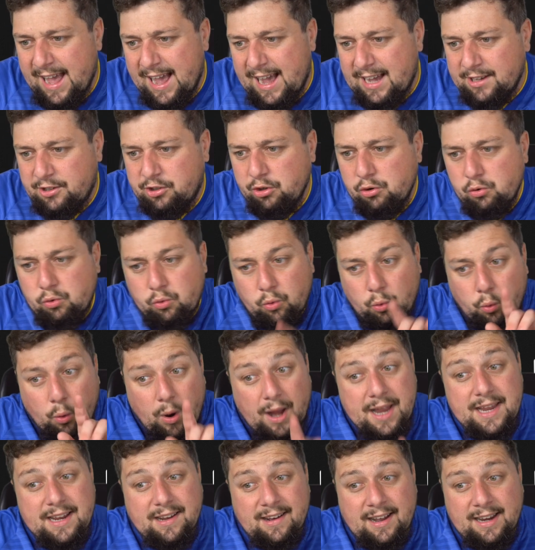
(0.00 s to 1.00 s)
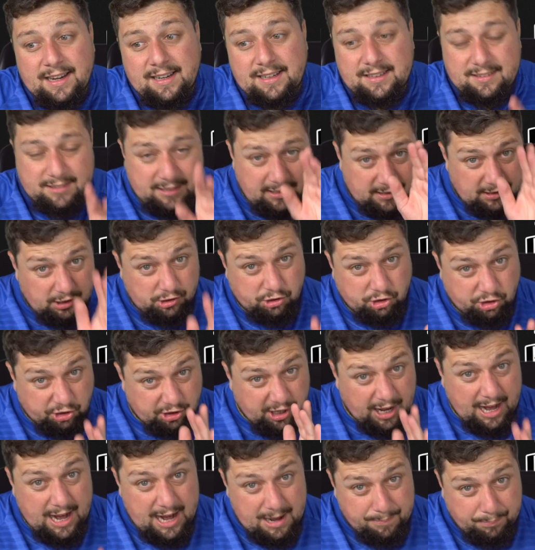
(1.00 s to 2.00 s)
I do quite like the little
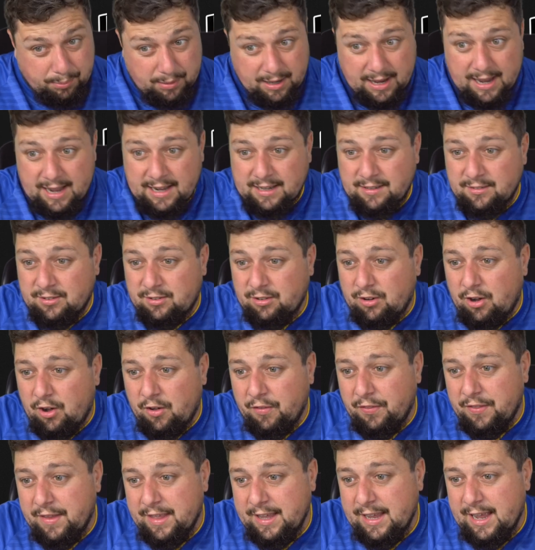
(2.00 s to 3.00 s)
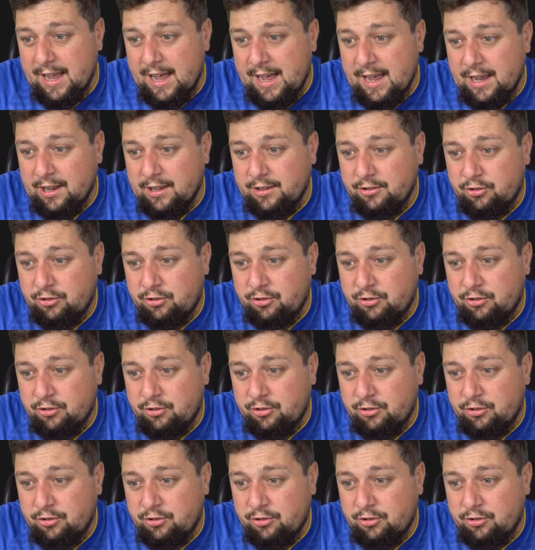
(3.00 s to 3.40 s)
sharp lines on the